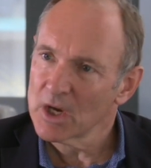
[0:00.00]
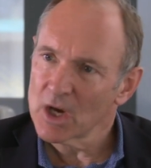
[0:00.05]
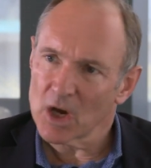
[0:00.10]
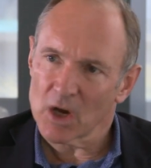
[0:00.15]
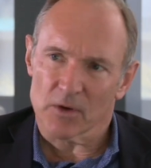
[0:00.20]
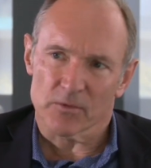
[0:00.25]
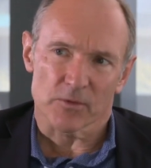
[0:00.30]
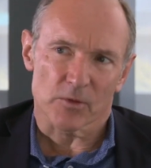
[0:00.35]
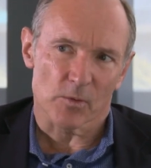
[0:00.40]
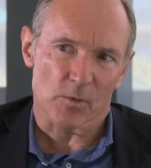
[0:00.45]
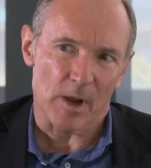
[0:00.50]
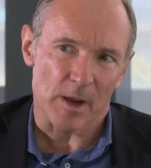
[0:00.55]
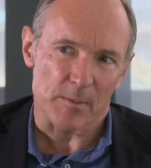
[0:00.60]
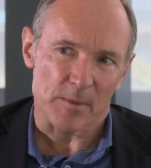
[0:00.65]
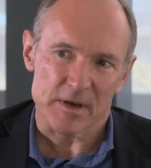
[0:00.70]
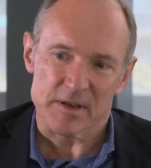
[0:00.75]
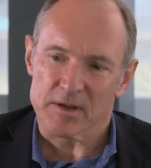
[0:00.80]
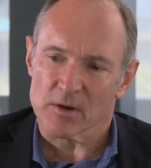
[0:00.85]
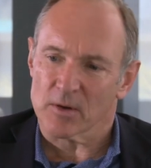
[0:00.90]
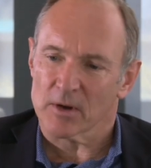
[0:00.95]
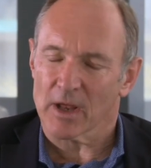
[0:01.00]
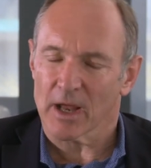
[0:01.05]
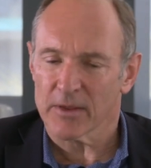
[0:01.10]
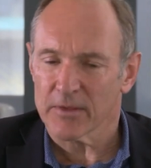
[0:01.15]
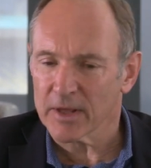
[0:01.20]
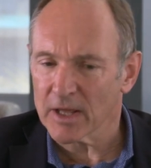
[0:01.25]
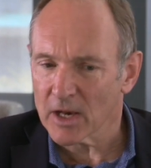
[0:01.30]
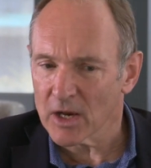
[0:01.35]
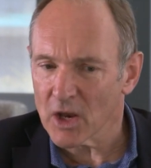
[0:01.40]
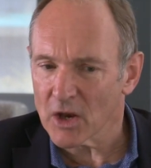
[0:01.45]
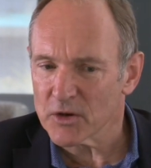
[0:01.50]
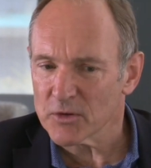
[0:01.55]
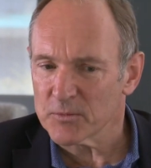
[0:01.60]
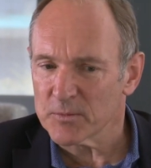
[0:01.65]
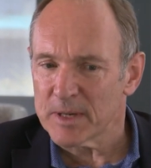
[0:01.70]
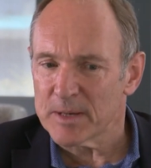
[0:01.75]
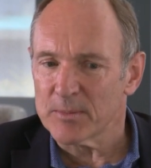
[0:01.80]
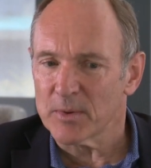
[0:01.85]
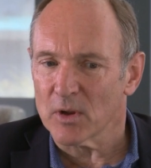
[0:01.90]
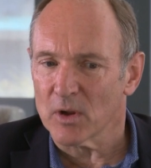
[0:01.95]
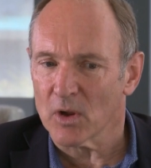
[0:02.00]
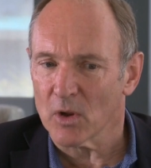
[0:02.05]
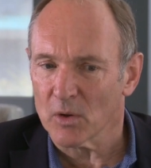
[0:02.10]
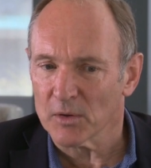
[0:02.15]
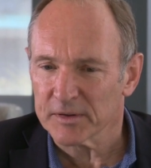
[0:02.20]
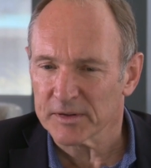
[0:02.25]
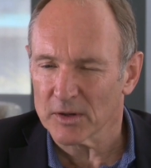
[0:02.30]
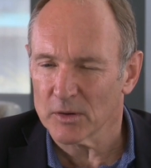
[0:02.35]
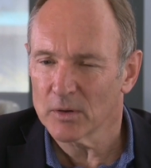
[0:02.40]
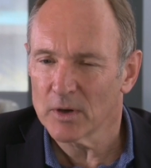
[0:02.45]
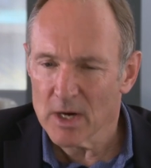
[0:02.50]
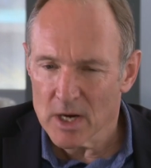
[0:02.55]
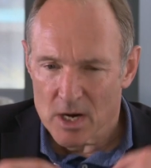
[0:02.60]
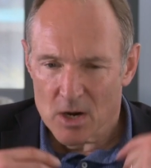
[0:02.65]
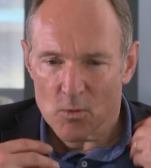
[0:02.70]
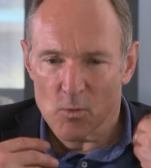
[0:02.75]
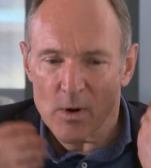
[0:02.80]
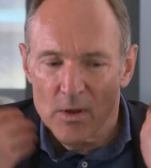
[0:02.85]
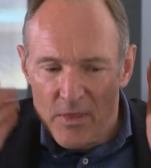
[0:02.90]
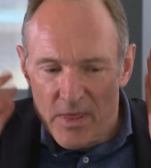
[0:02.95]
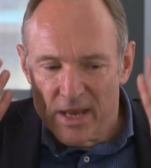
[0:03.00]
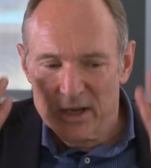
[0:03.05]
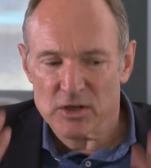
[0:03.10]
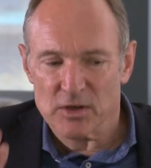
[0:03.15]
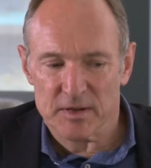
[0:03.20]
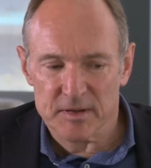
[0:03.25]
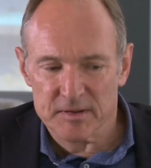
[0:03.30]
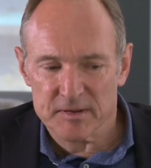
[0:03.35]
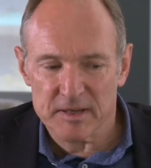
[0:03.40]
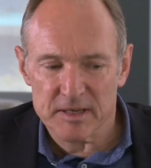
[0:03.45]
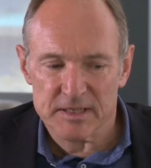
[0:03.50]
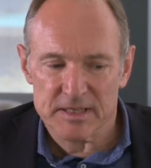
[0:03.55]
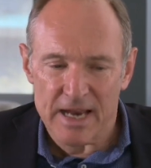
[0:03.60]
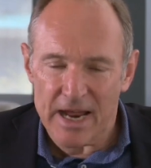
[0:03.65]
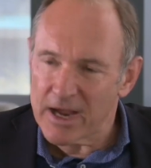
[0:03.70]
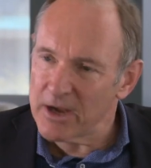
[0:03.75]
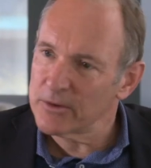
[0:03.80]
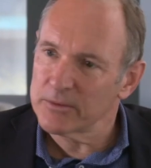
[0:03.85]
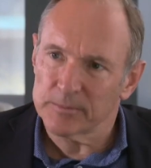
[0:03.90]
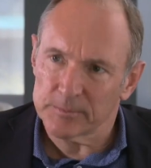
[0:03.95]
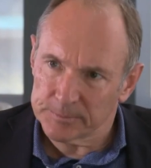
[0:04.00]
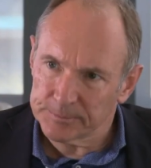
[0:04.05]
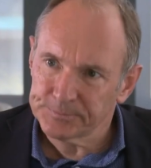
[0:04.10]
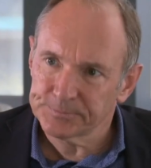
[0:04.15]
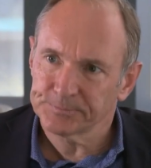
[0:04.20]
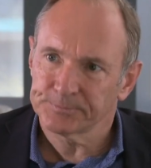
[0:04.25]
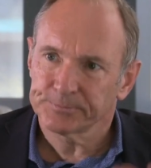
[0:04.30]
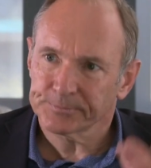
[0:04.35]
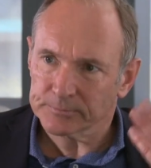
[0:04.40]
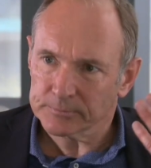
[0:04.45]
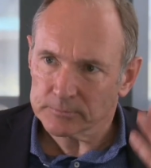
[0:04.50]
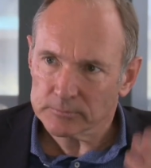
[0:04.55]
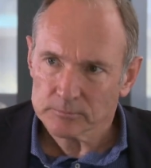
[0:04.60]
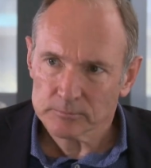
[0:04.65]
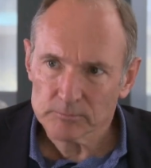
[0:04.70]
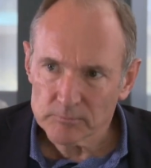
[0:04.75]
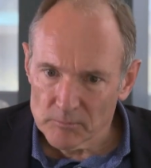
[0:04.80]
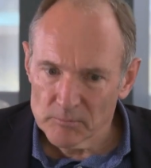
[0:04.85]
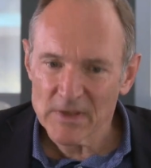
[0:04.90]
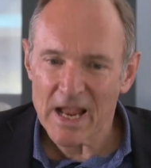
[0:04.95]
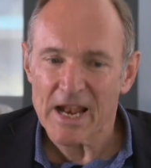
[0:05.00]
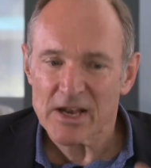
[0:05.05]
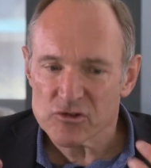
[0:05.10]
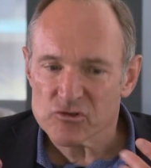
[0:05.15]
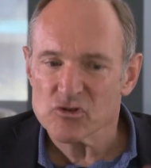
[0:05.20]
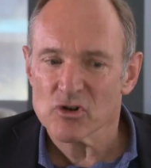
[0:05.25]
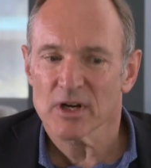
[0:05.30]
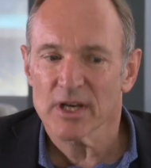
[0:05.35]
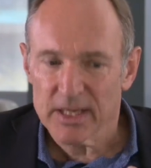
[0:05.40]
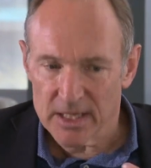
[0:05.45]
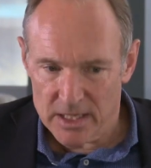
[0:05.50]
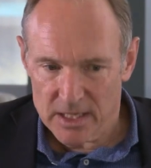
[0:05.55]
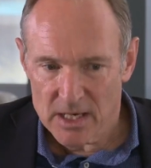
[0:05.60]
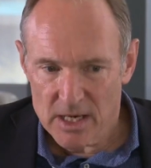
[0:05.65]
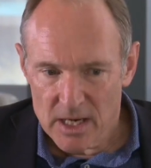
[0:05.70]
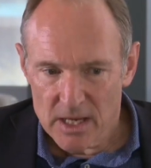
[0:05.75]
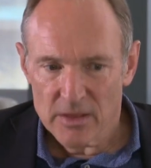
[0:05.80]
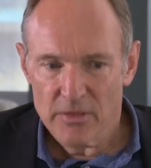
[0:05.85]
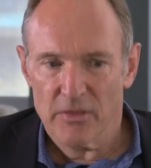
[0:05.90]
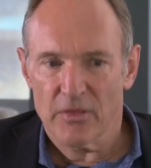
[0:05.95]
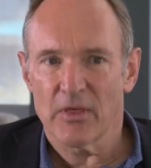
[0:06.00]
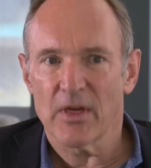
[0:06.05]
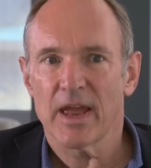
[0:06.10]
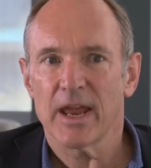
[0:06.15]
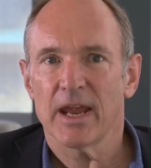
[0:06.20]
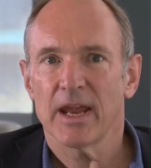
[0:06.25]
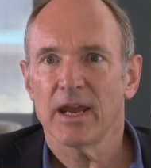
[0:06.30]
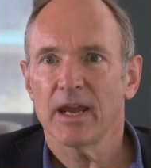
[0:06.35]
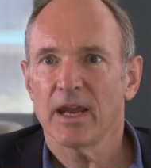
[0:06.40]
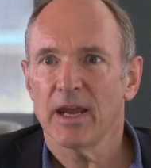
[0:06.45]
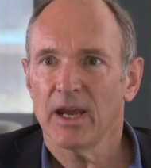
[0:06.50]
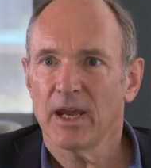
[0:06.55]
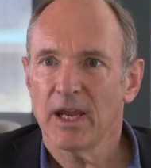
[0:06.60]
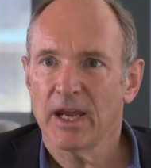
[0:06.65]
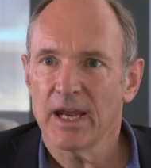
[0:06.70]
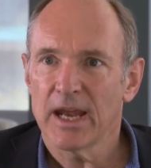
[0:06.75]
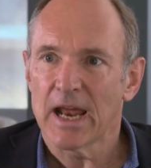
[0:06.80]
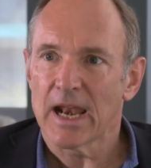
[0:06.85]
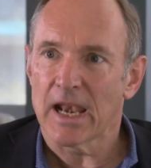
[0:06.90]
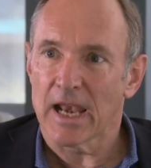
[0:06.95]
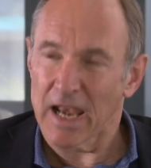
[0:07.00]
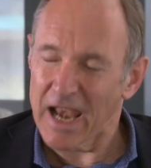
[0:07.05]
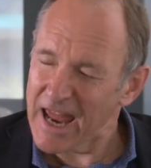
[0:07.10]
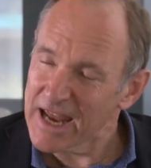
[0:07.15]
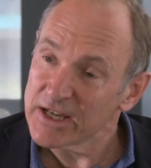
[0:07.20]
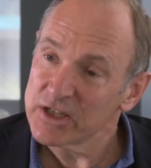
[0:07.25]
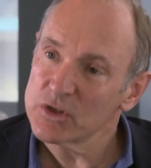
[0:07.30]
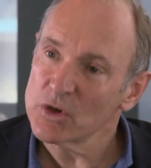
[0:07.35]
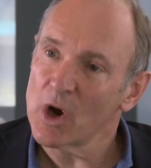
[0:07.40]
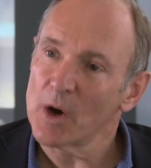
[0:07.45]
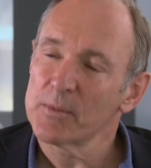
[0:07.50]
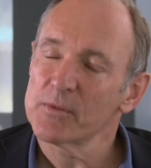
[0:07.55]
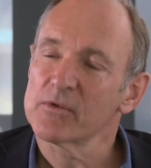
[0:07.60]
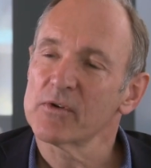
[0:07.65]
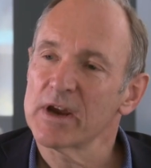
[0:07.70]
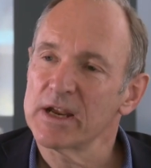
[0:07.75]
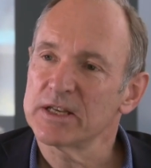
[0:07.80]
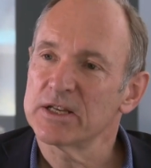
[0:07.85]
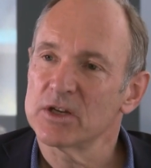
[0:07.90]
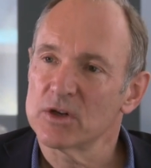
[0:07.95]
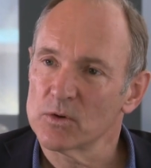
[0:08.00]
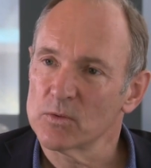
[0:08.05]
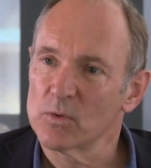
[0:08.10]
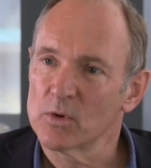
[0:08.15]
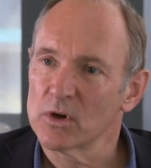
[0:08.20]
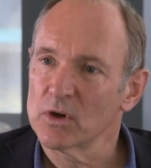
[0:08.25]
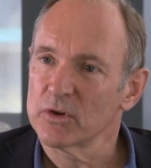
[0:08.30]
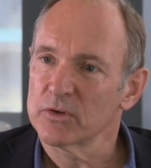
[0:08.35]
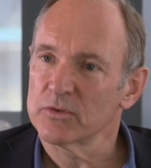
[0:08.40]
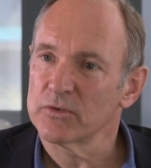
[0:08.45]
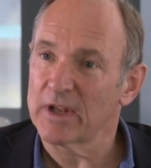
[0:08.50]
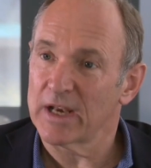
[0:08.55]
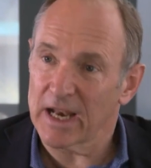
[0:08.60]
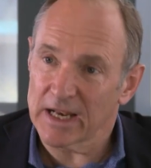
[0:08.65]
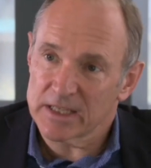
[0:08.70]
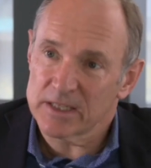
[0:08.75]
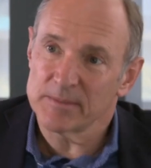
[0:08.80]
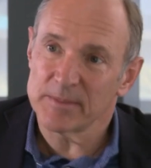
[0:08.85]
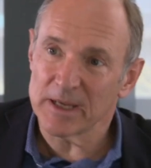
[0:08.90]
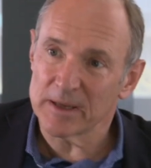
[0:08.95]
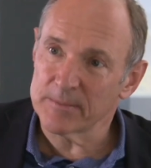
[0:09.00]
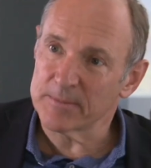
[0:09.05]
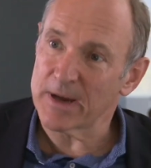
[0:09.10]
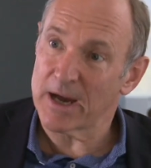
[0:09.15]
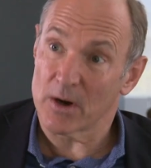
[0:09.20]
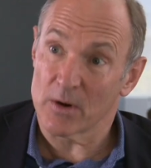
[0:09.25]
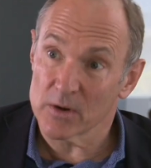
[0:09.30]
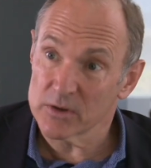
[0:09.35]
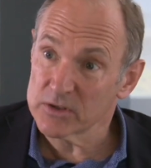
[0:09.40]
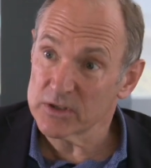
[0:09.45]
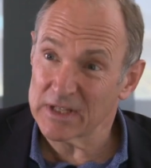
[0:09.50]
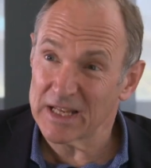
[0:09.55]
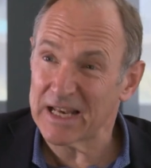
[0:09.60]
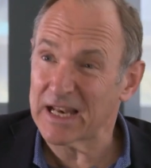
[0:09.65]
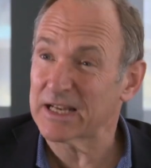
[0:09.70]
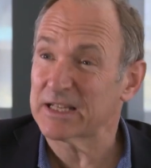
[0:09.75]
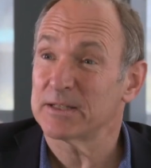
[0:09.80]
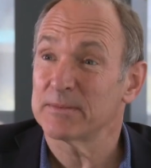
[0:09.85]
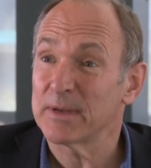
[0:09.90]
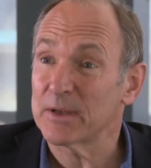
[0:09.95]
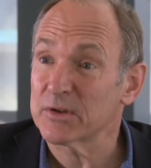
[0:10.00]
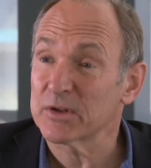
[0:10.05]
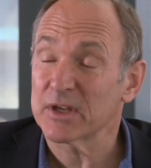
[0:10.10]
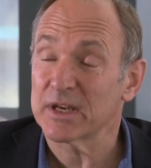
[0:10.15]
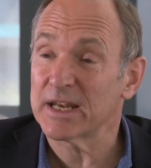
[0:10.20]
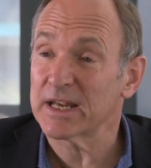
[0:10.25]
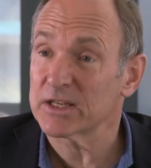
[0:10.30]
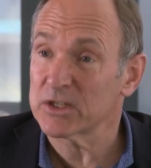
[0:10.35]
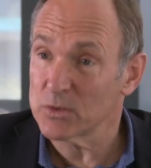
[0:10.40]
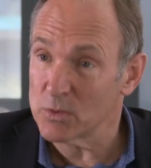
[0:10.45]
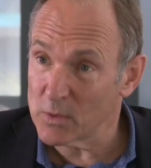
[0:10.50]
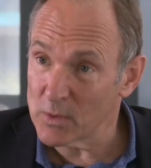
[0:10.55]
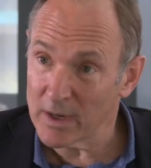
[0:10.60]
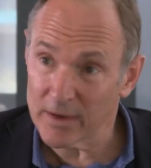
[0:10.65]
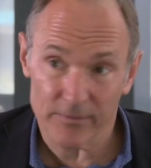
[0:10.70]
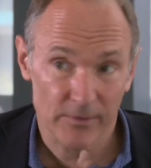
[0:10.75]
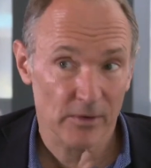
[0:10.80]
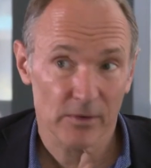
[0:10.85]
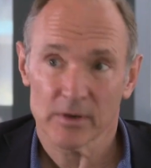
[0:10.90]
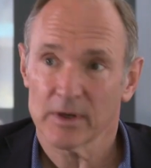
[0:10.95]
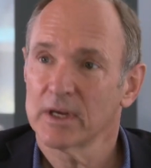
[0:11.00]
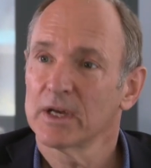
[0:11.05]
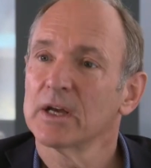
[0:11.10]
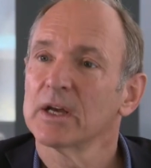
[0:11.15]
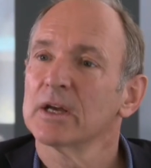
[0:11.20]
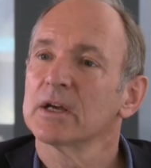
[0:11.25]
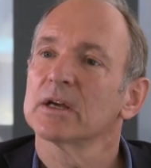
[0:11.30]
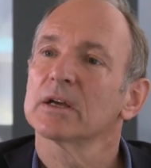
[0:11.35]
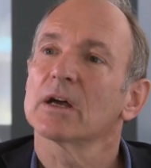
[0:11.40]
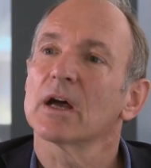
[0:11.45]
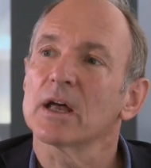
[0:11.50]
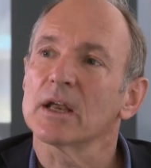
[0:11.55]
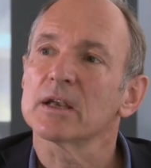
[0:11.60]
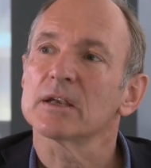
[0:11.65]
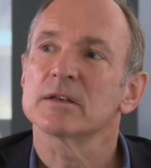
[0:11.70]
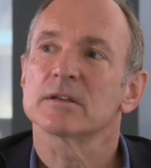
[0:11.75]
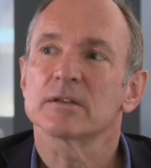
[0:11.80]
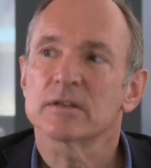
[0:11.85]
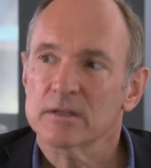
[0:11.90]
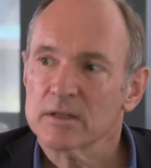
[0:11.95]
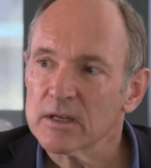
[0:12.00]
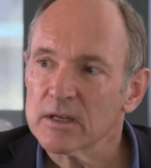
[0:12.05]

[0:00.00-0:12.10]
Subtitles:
of the web. And so I think a lot of people also, when they just sit down naturally, they like to operate in a world, they like to be empowered, they like to be able to connect to whoever, and